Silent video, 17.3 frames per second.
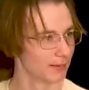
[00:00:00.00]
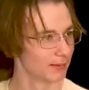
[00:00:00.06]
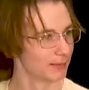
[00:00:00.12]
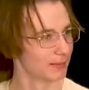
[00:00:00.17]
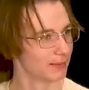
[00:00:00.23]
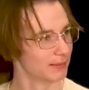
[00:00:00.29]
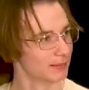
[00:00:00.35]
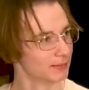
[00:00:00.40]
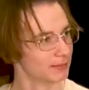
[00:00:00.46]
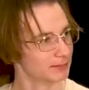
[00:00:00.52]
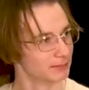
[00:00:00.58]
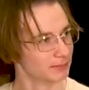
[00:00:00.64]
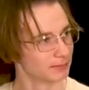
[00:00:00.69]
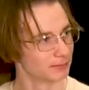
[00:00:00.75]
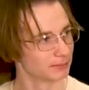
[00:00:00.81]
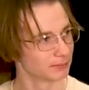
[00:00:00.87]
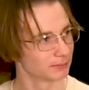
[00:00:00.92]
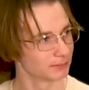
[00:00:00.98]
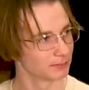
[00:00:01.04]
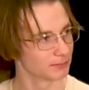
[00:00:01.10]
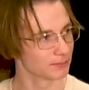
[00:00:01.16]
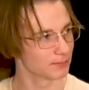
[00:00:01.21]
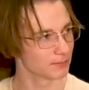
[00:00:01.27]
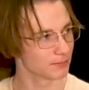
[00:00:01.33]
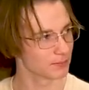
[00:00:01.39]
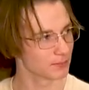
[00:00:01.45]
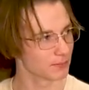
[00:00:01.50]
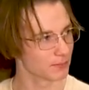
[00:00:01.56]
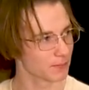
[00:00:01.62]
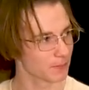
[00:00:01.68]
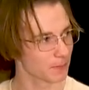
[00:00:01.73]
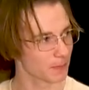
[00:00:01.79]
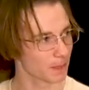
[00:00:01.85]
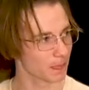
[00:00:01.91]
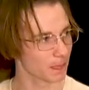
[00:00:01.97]

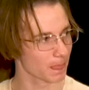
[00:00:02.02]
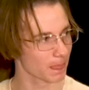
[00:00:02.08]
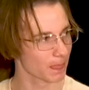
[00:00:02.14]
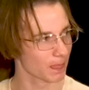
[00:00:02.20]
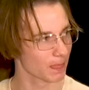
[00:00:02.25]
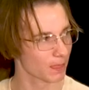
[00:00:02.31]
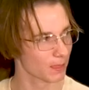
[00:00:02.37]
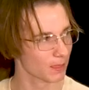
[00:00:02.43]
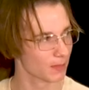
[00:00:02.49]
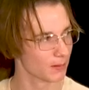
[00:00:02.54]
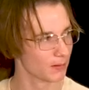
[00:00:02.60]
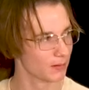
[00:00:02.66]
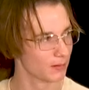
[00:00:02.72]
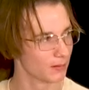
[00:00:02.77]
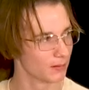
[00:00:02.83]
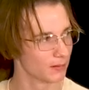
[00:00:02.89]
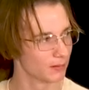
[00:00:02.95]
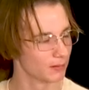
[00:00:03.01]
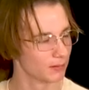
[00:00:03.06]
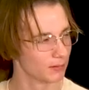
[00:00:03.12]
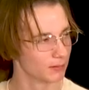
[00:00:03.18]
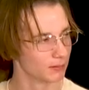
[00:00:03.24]
The person shown says nothing.